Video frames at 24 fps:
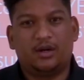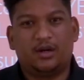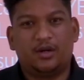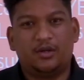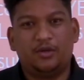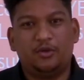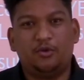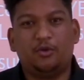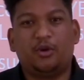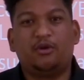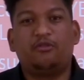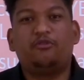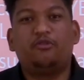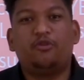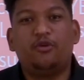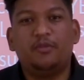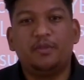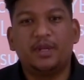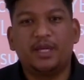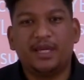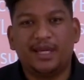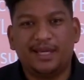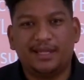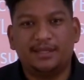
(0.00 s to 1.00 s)
you are
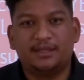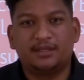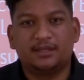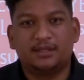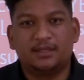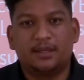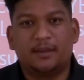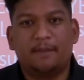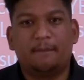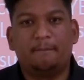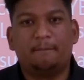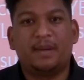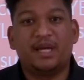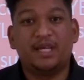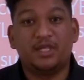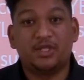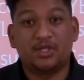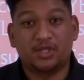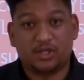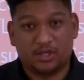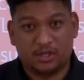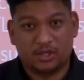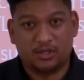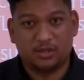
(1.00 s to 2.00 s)
forming it
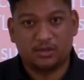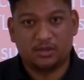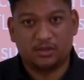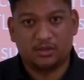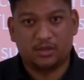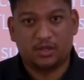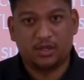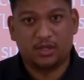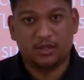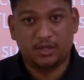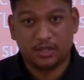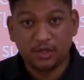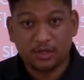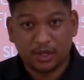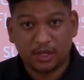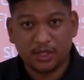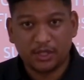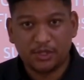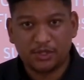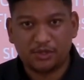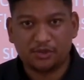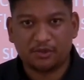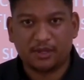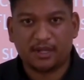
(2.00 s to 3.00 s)
based on the
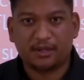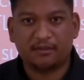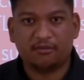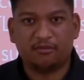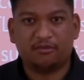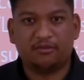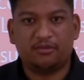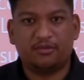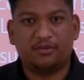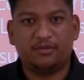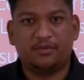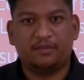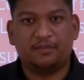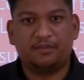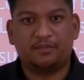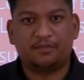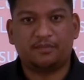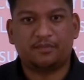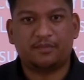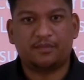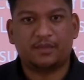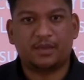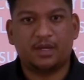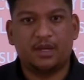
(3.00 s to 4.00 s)
knowledge you have,
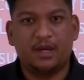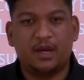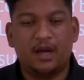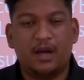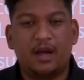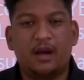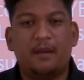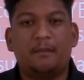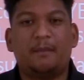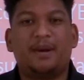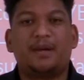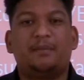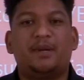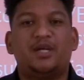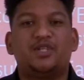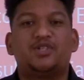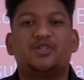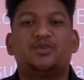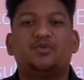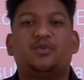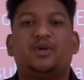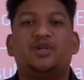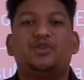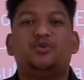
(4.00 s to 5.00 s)
but based
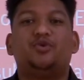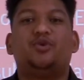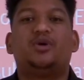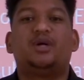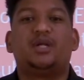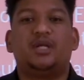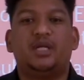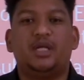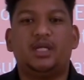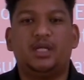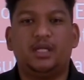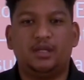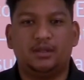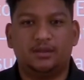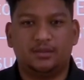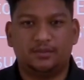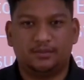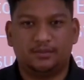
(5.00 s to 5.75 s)
on what you are reading.